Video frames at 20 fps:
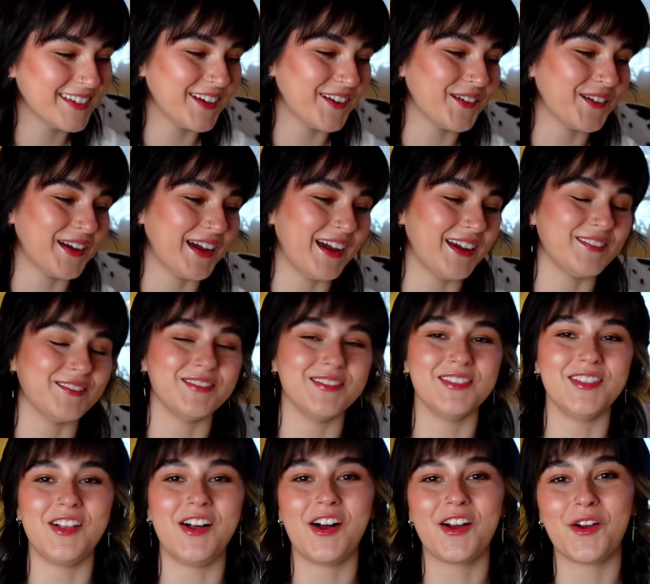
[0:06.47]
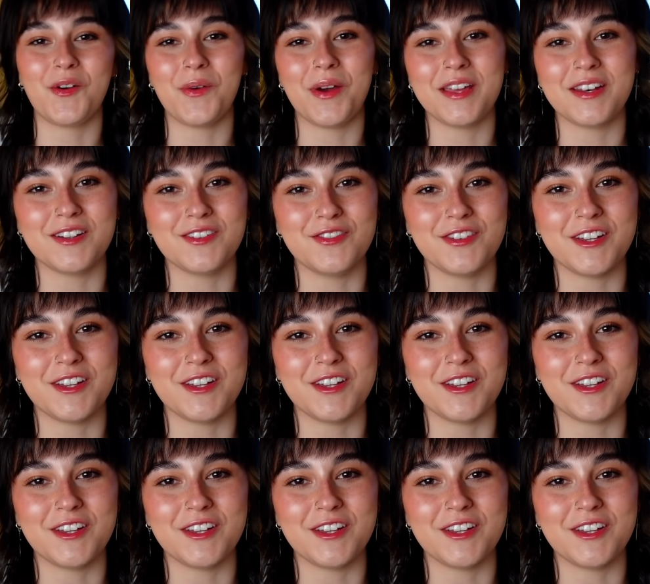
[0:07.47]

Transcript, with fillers: Okay, long awaited